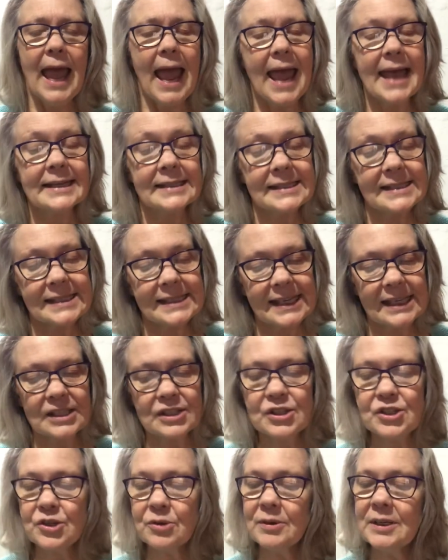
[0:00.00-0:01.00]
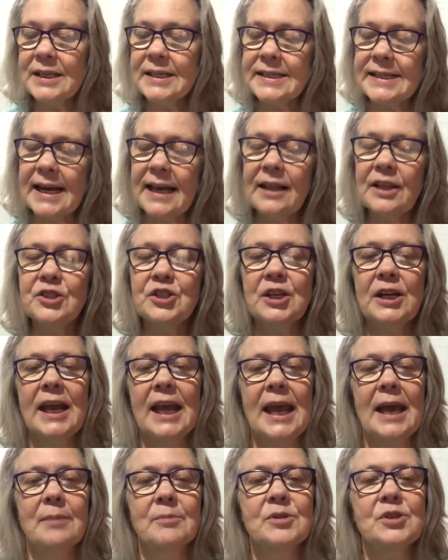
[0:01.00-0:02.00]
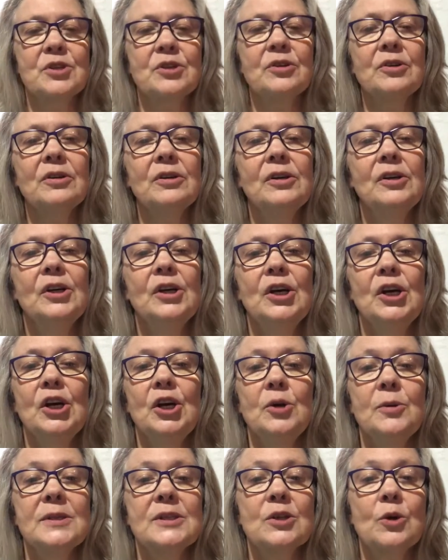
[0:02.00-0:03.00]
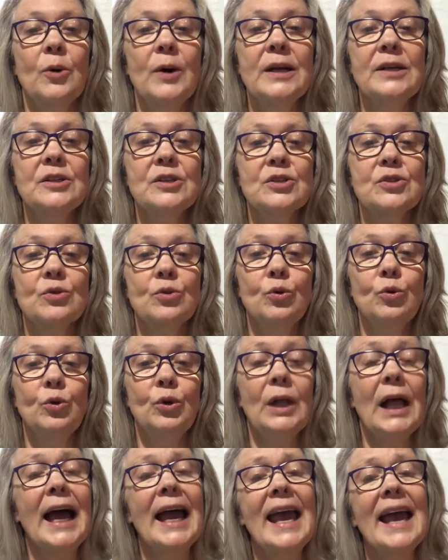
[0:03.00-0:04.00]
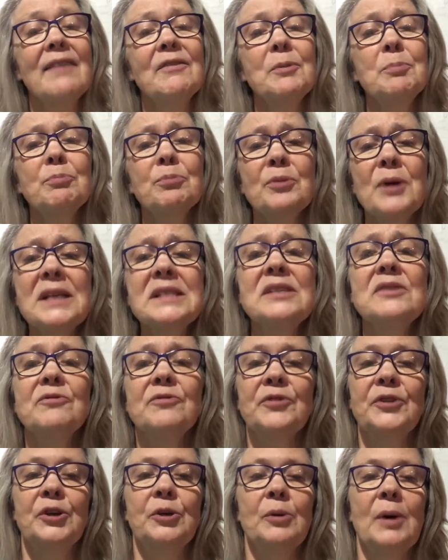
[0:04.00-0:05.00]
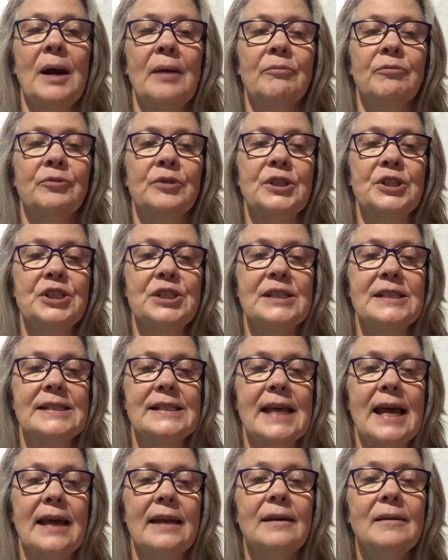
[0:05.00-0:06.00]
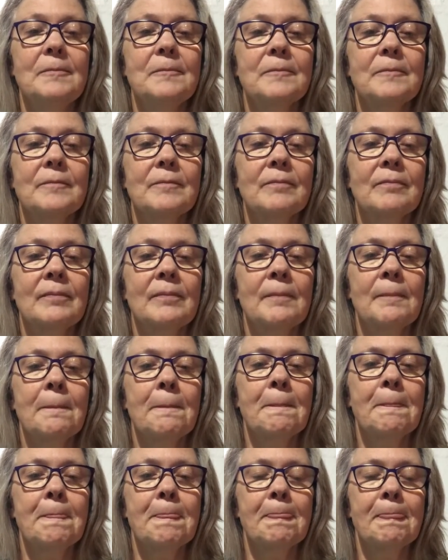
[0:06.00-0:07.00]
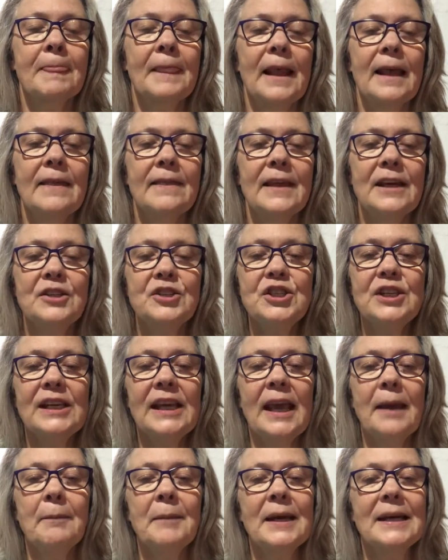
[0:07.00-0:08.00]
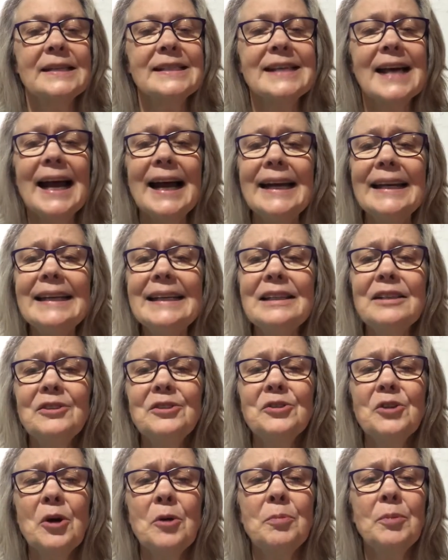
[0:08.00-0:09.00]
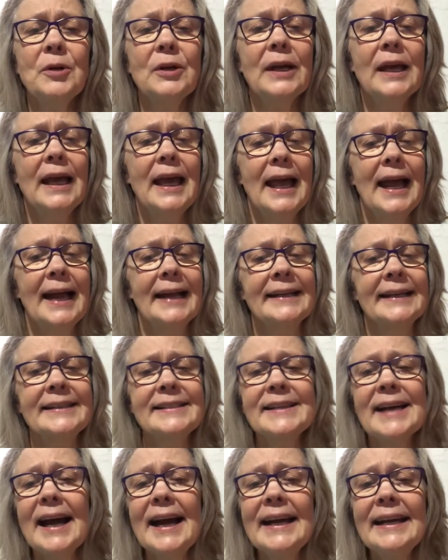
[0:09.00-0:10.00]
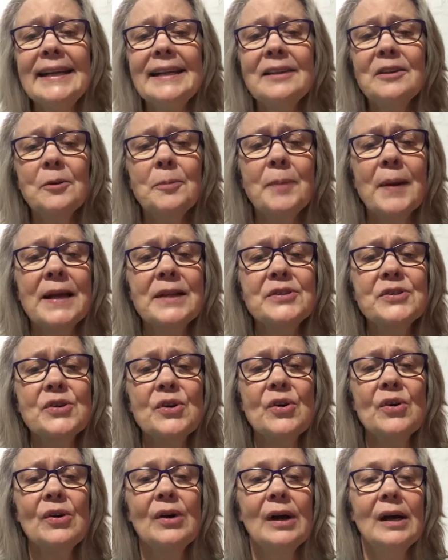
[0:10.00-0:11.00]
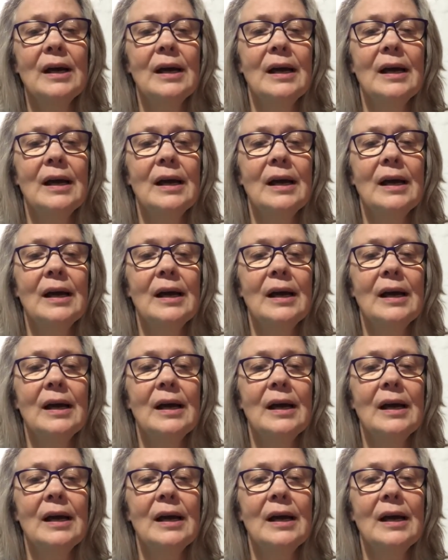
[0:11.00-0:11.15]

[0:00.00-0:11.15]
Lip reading: And since you're an intelligent hamster who is going to school, I have a present for you, Humphrey, she said. Then she gave me a tiny little notebook and a tiny little pencil.